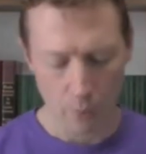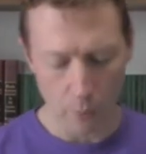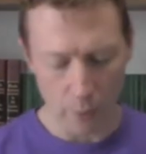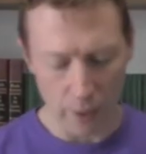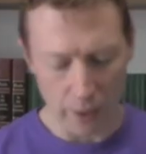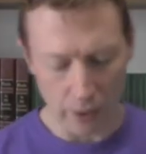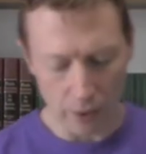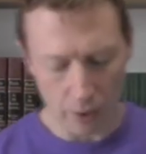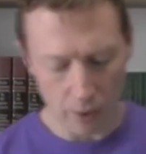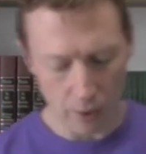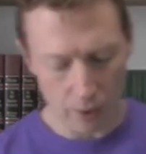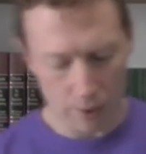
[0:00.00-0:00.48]

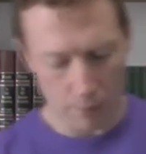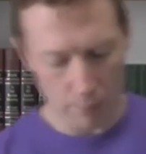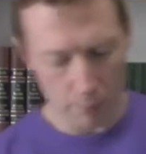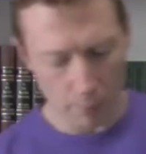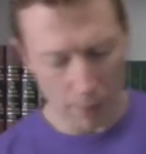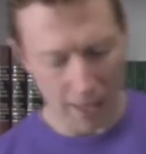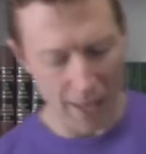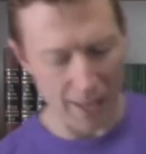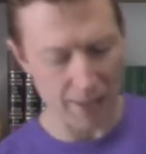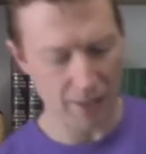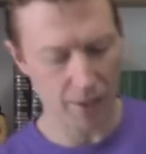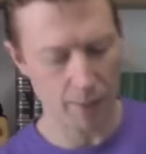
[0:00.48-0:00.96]
We learn
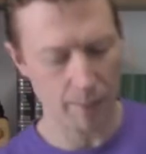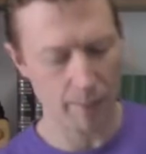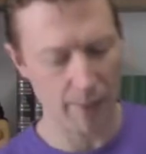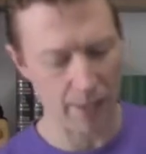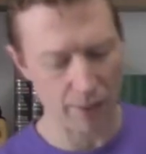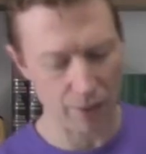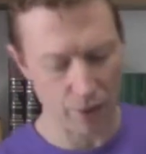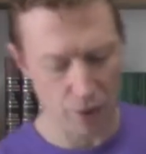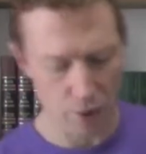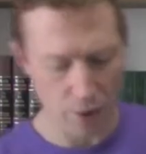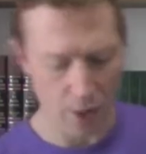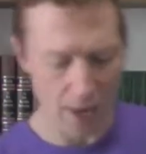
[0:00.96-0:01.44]
Plastic
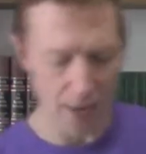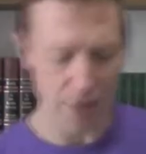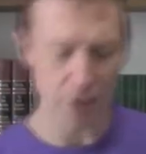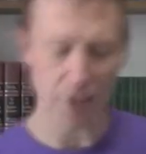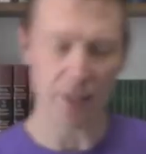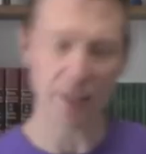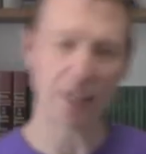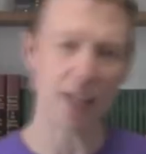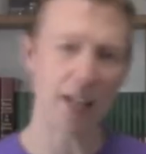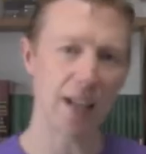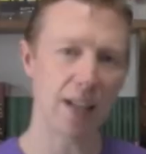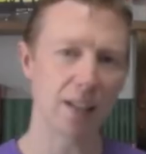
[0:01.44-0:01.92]
Man's
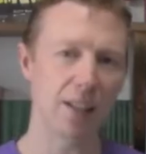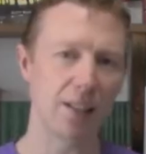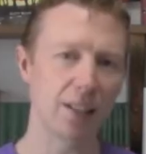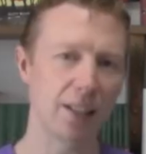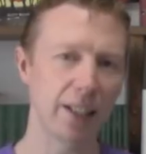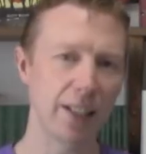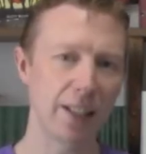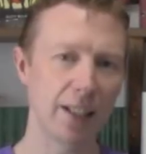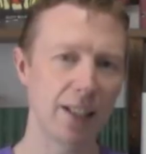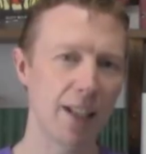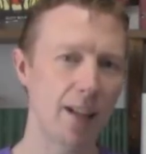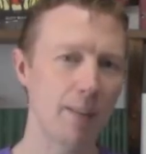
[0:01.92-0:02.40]
tragic
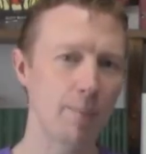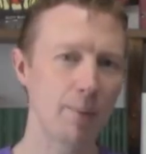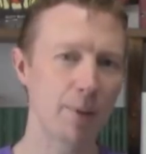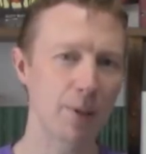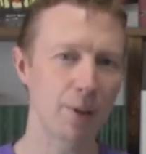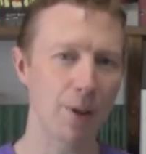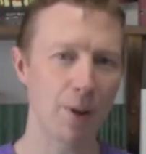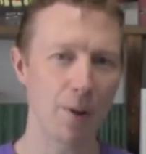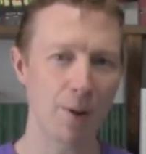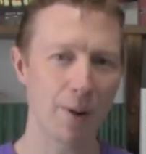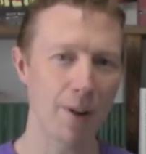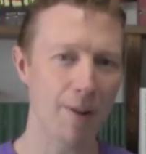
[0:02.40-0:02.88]
tale in an
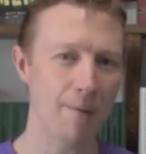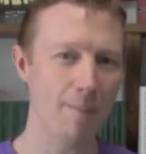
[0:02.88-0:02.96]
episode